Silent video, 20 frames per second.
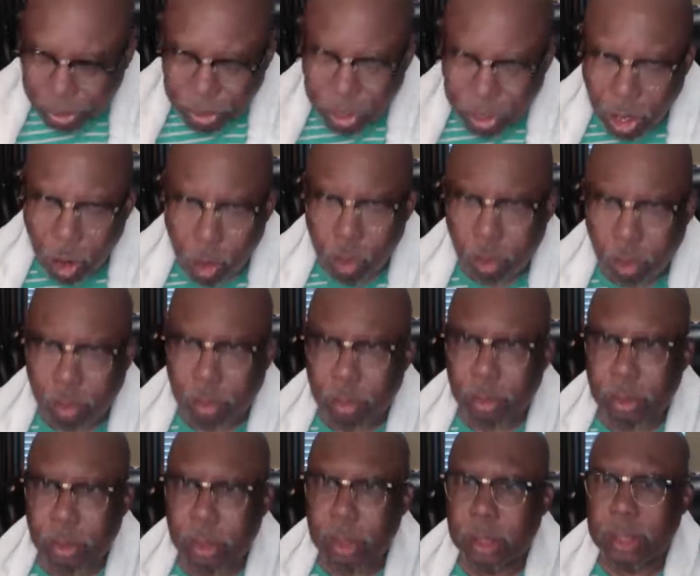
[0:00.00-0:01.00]
yoke.
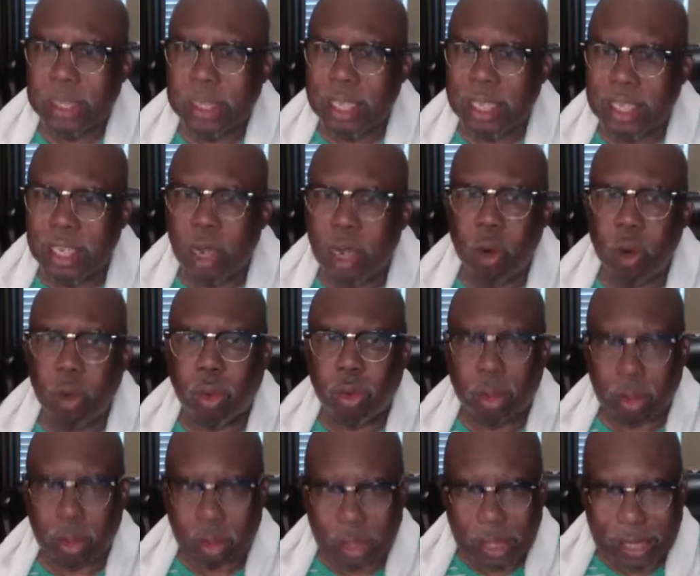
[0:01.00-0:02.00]
The yoke.
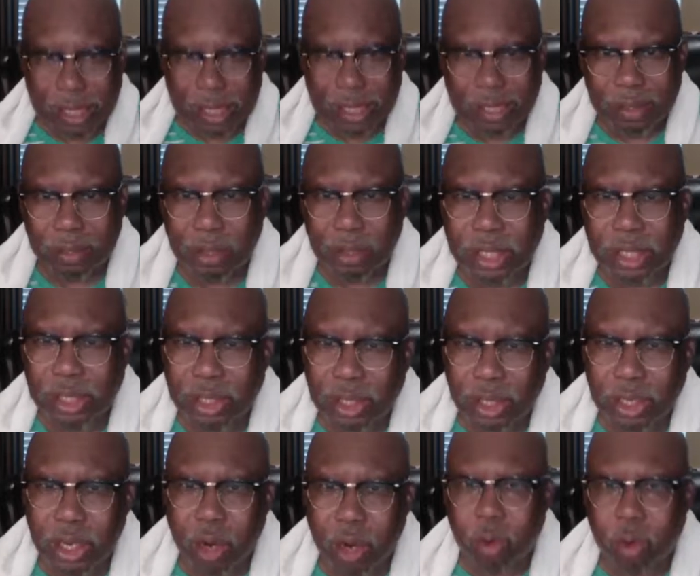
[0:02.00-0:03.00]
What is the
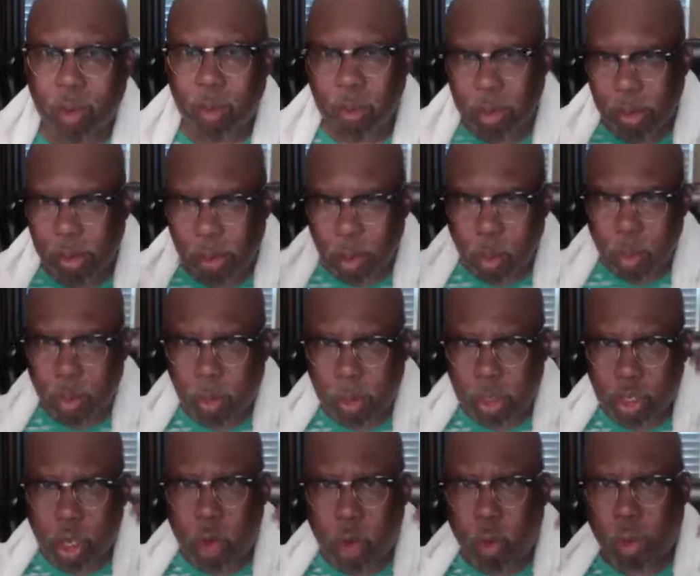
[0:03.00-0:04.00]
yoke? You know what the
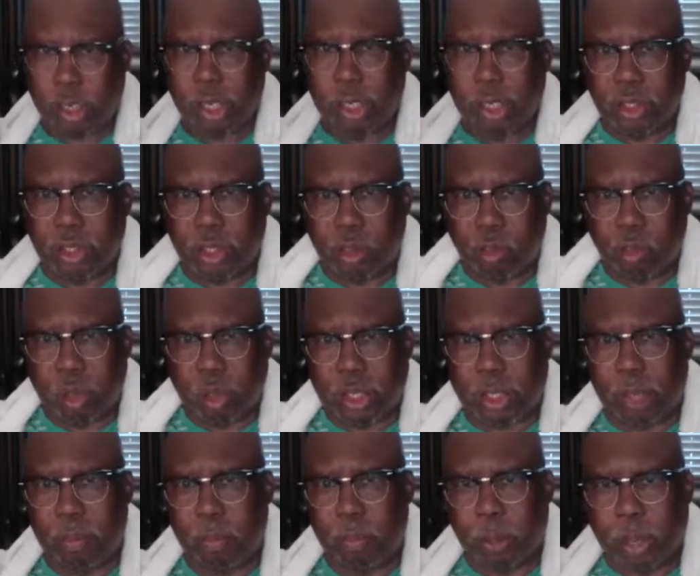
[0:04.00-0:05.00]
yoke is and what
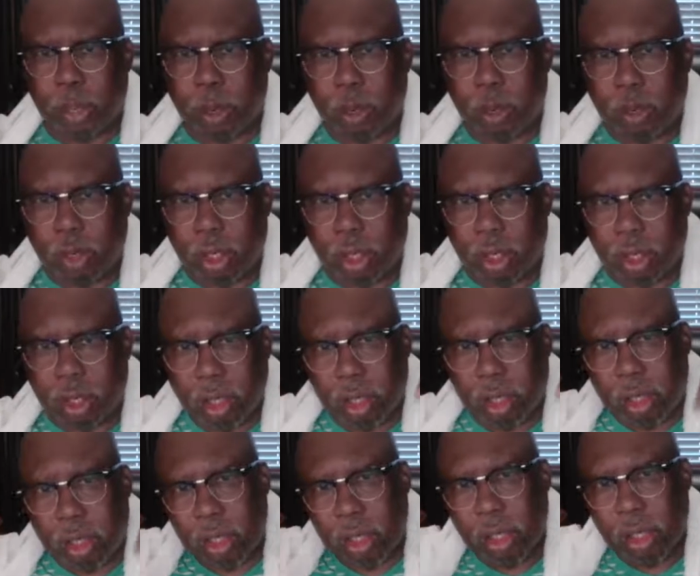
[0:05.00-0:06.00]
they put on the
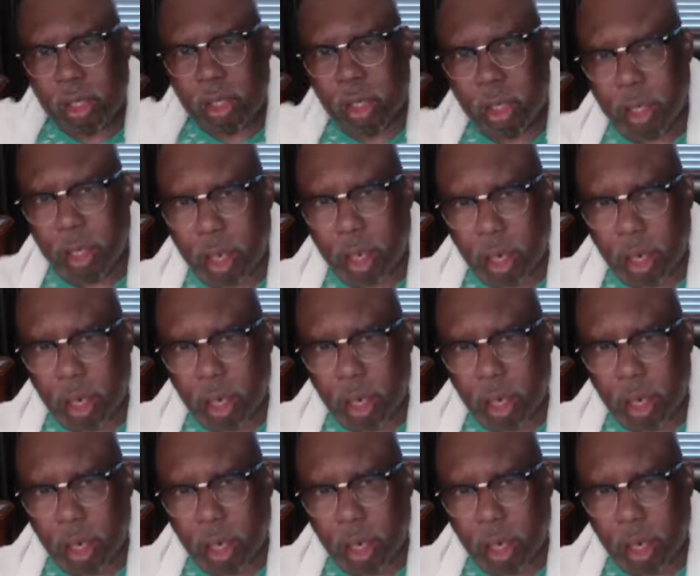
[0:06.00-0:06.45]
the, uh, the